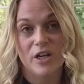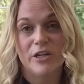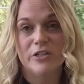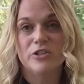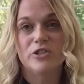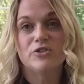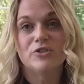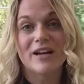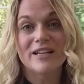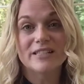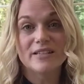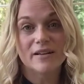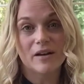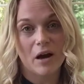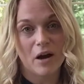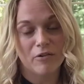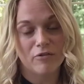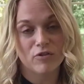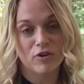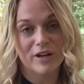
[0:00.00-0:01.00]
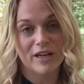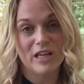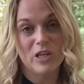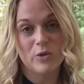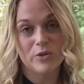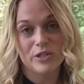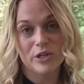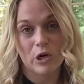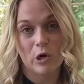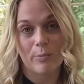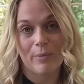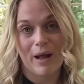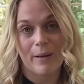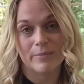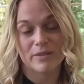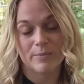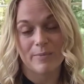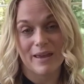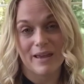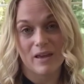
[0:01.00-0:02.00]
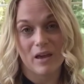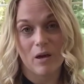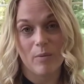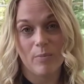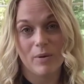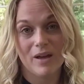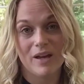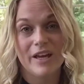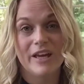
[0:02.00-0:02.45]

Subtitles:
She tries to cover it using her mom's makeup.